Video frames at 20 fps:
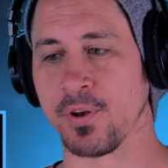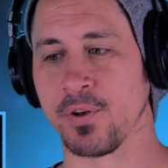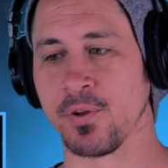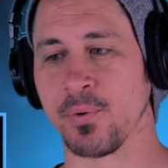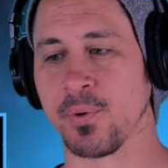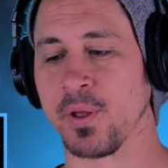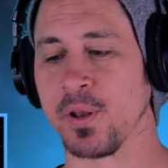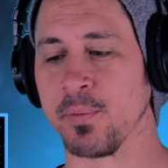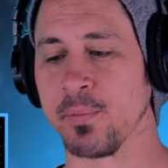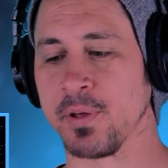a
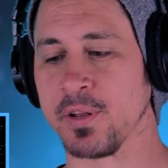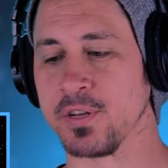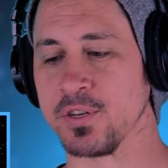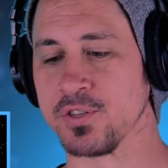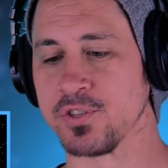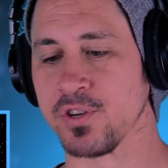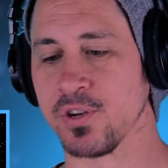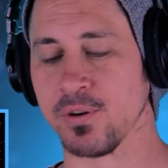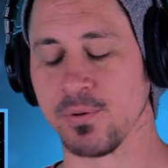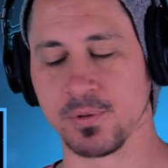new
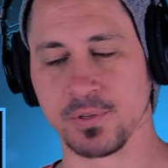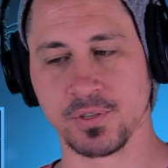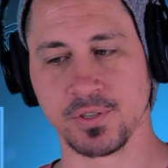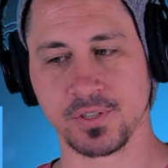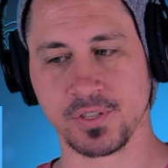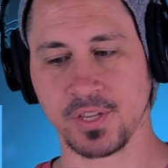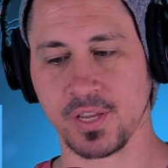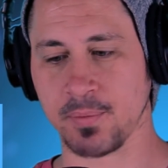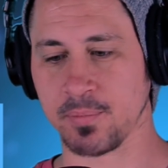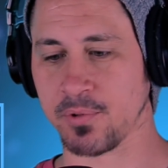animated show and
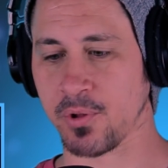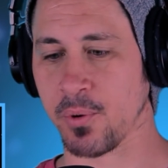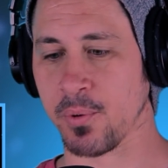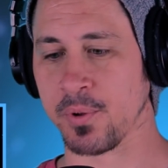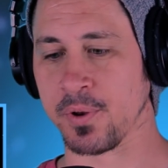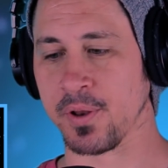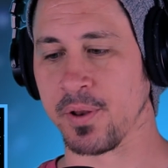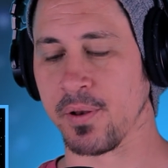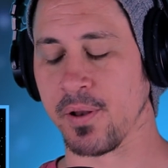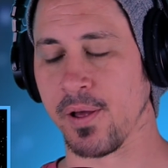just keep
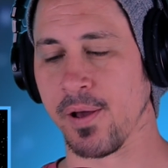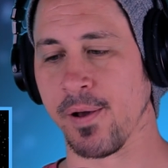doing it.